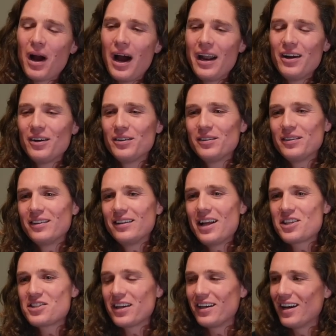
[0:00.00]
I don't.
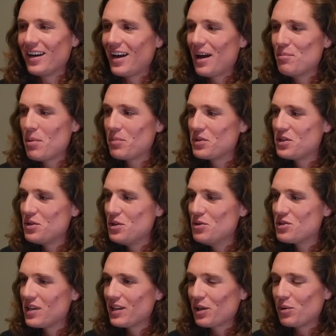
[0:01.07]
That's like I remember too. You
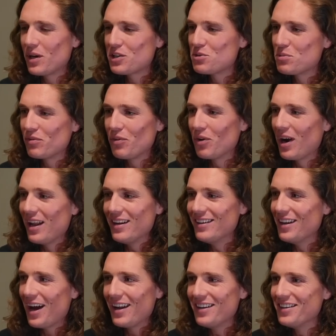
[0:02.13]
sent the question before, and I
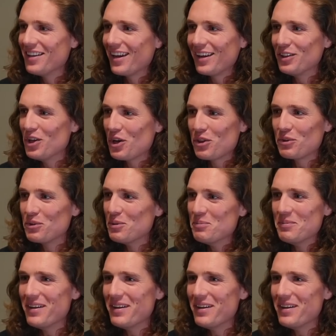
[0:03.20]
didn't. I didn't like look through them.